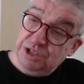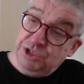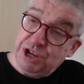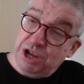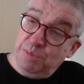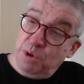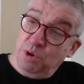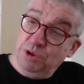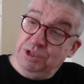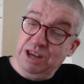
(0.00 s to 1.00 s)

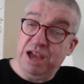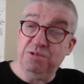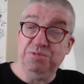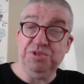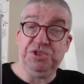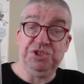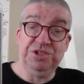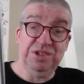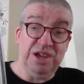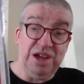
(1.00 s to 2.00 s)
Checkerboard Lounge
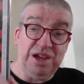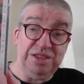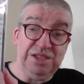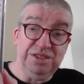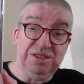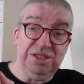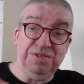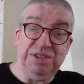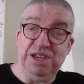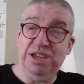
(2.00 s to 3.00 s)

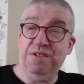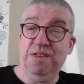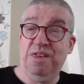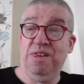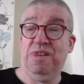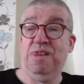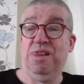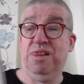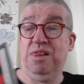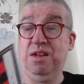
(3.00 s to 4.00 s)
DVD.
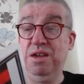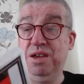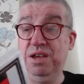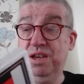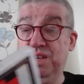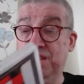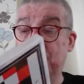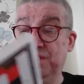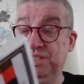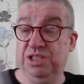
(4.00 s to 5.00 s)

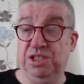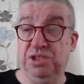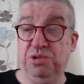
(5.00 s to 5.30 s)
Yeah, this is a